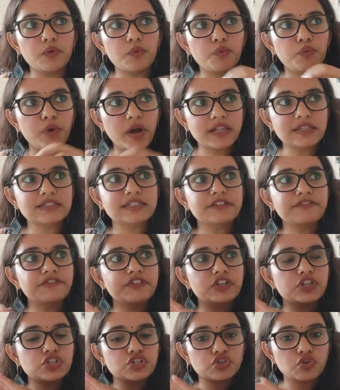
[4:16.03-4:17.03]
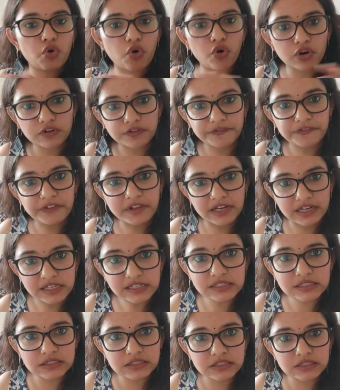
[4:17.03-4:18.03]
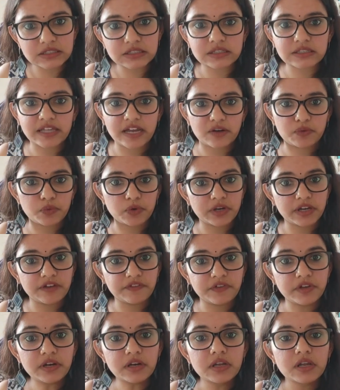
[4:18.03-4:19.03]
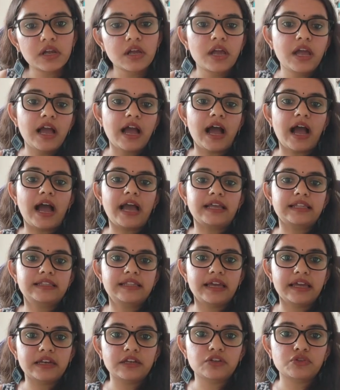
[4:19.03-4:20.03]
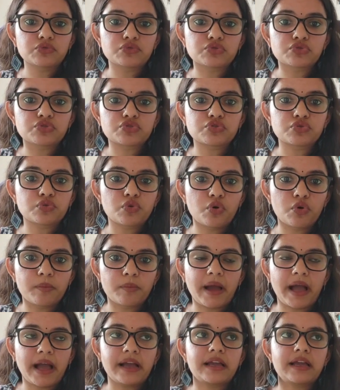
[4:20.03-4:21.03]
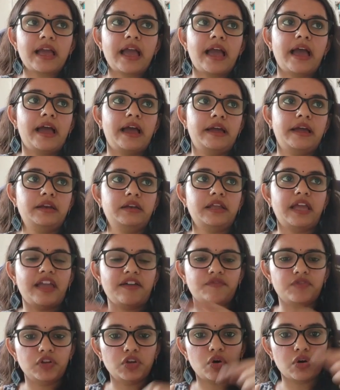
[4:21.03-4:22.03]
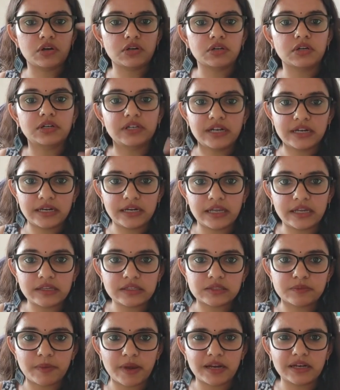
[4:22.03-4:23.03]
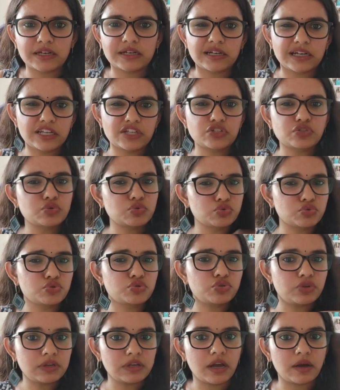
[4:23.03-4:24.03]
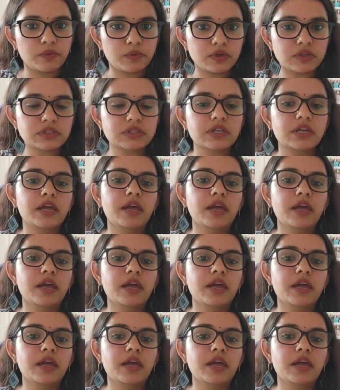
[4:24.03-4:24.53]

Once I finished all of the lists that were given, I then used to go back and every alternate day spend at least 2 to 3 hours